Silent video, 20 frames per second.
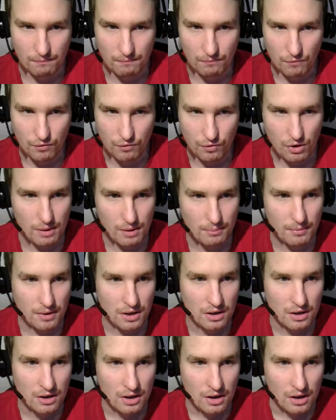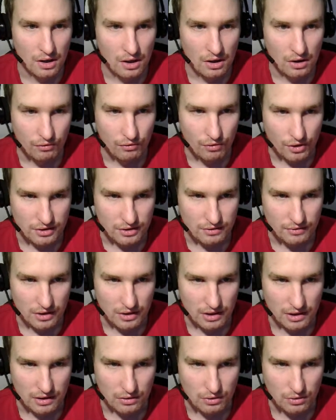form. First, we
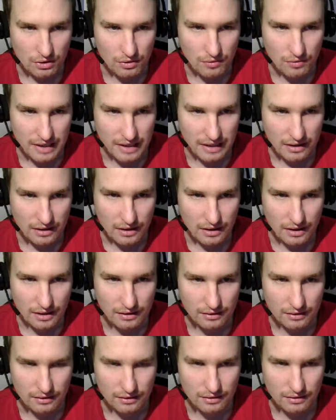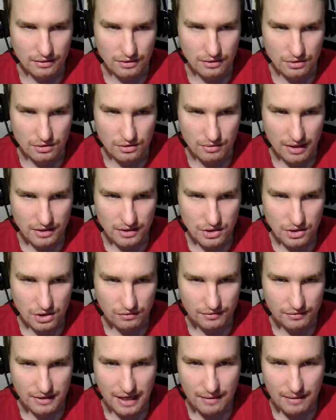can look quick at the structure
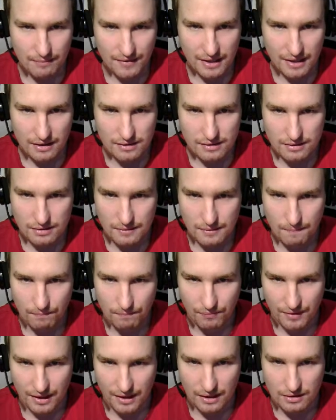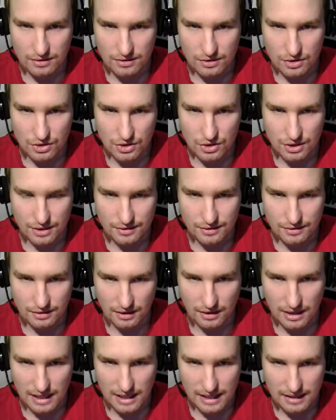of time text. It's just a
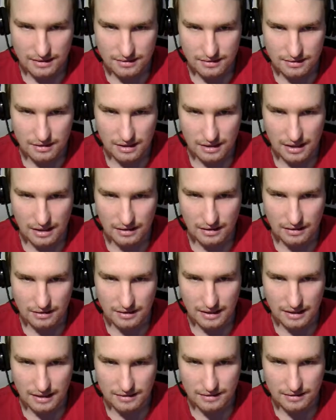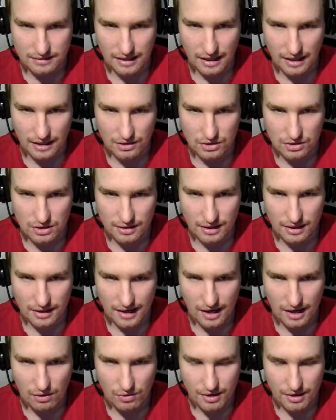class, and it has actually the
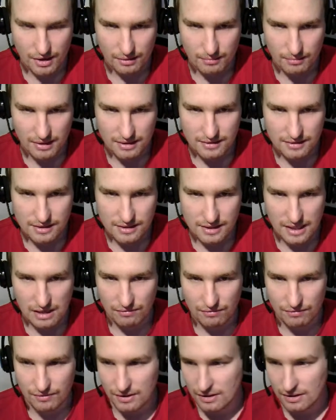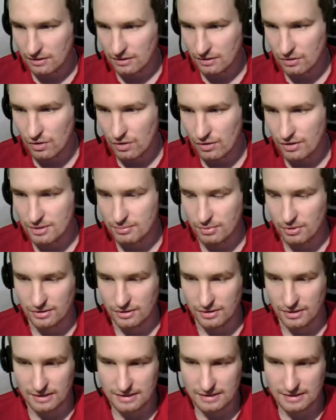hour and minute saved and the
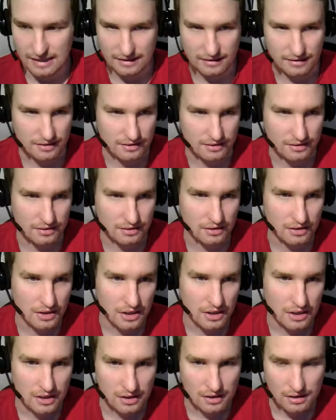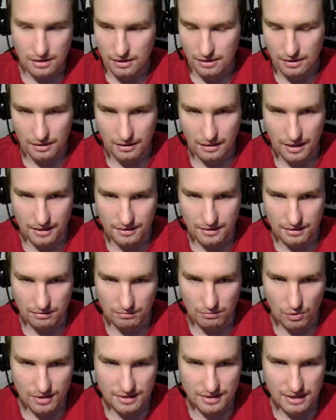corresponding sentence. Nothing
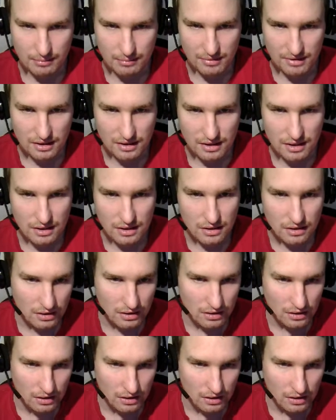more is happening here.